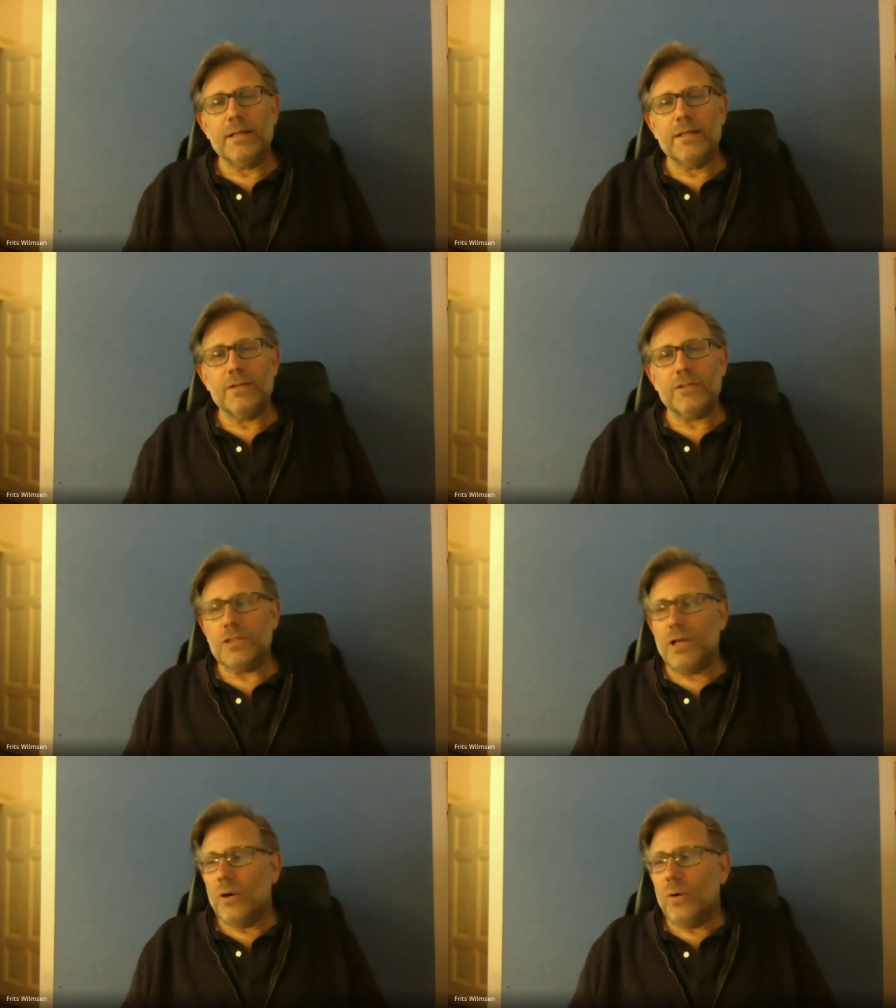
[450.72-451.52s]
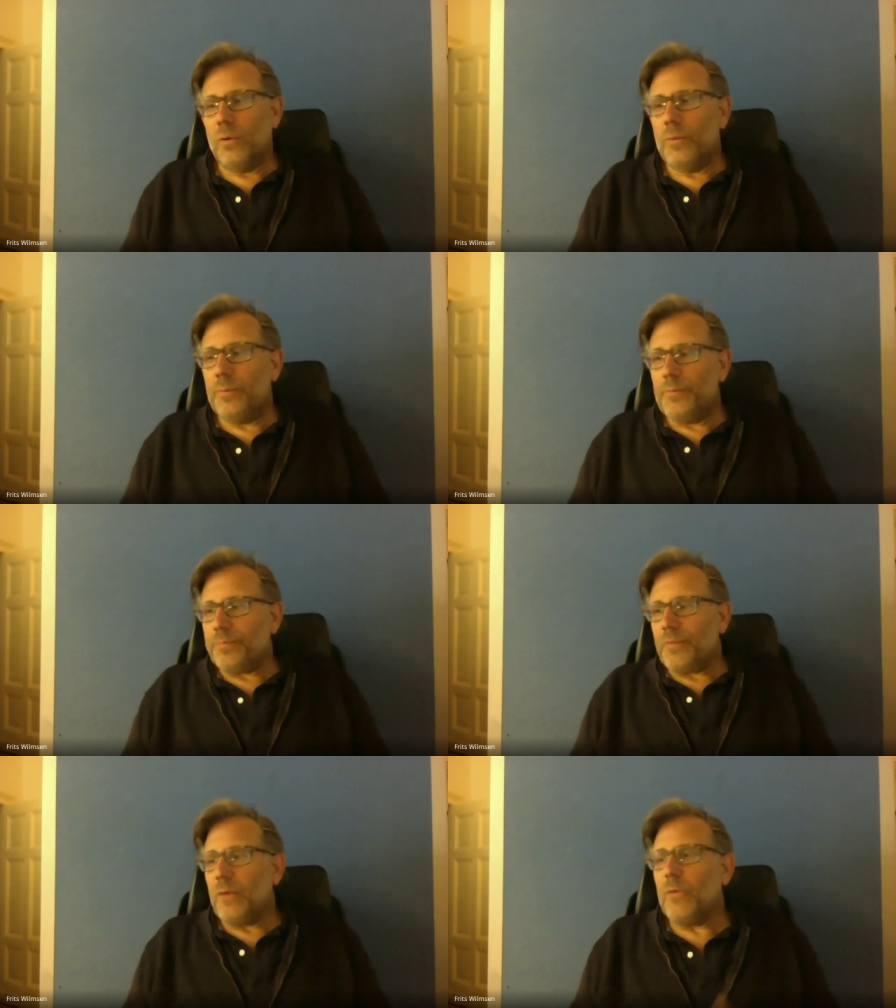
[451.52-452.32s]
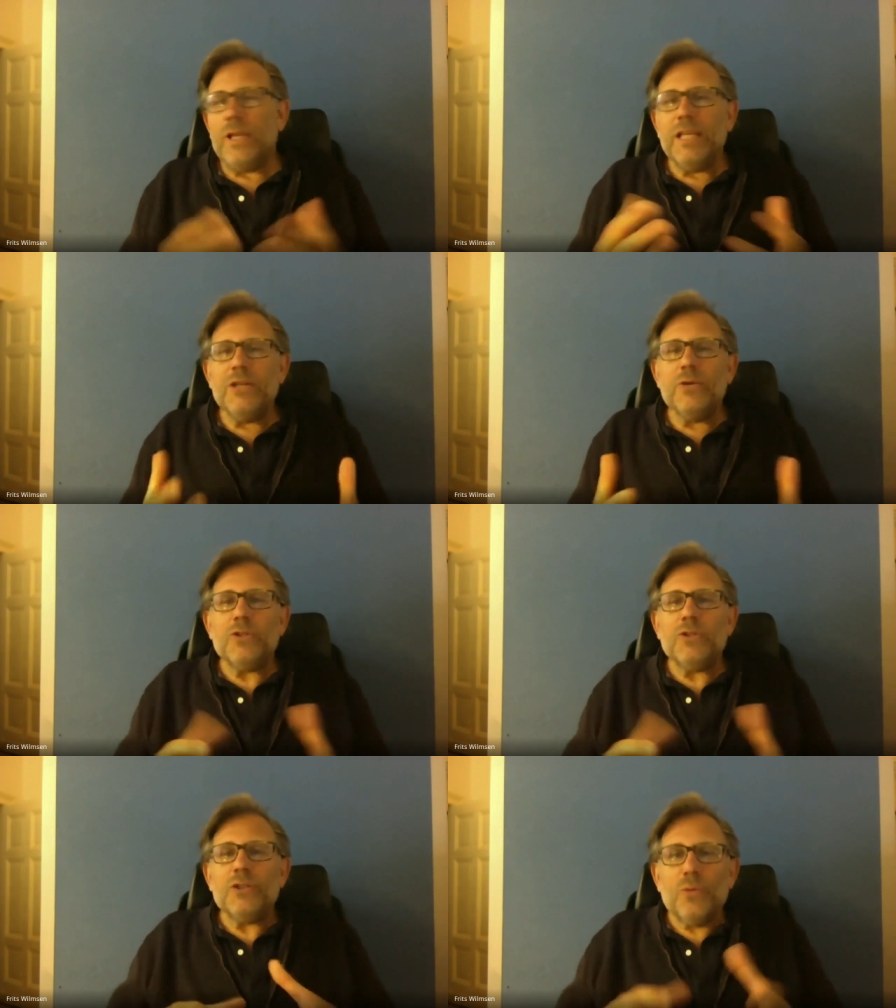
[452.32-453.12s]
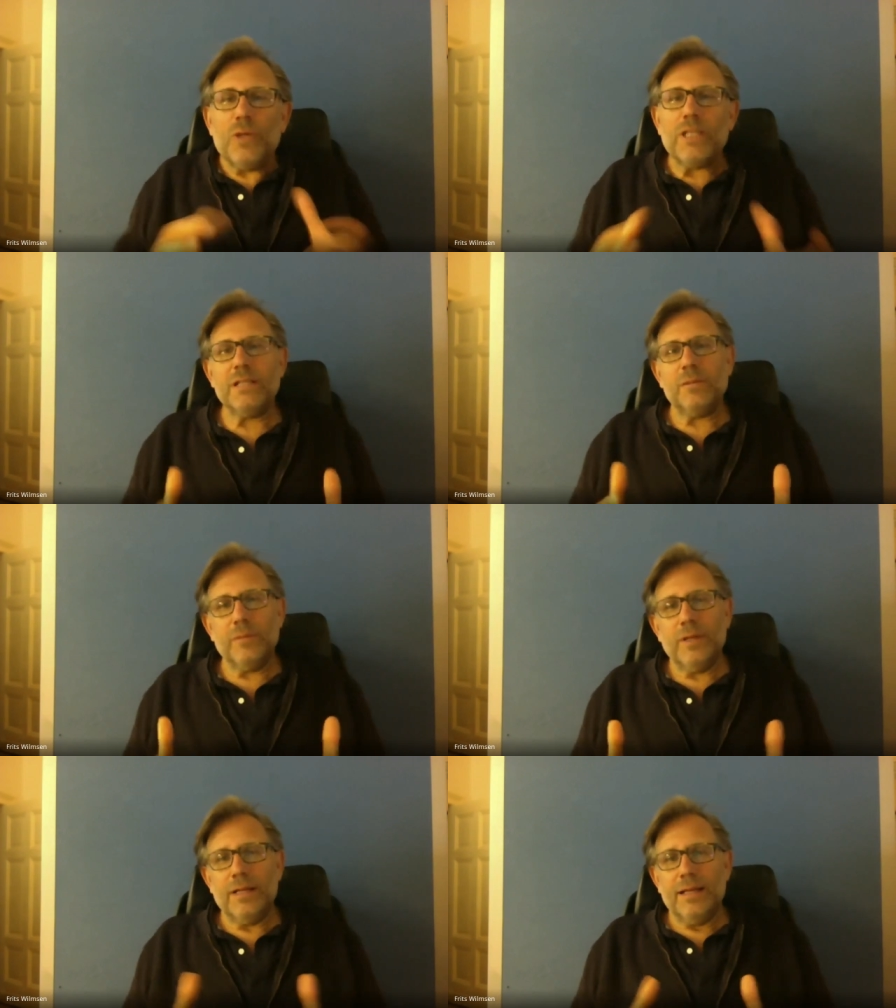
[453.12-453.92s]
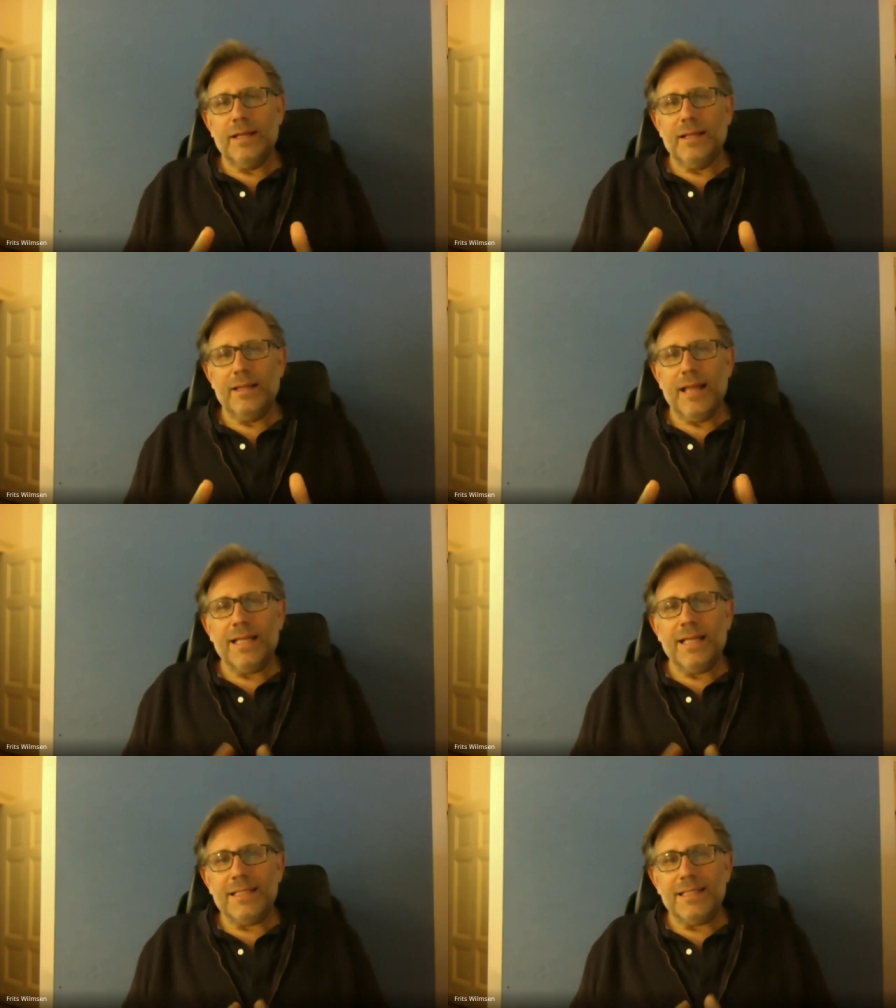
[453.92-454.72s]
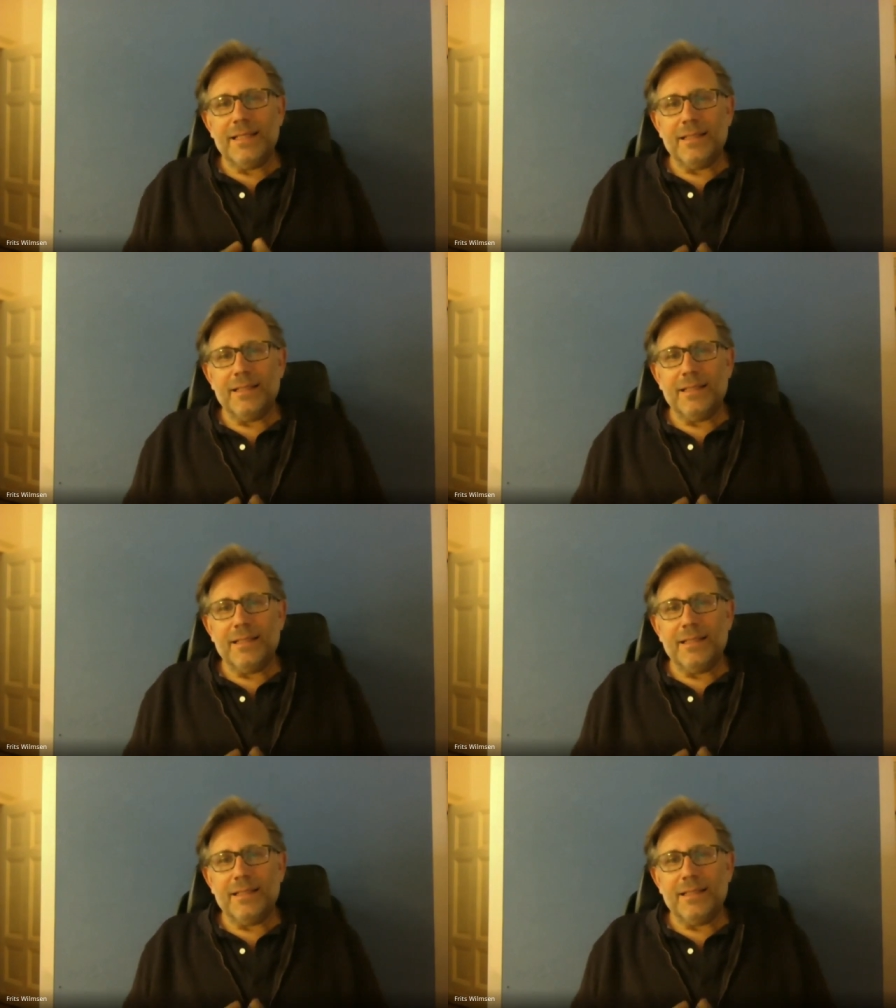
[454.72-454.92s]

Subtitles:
So we use the wisdom that is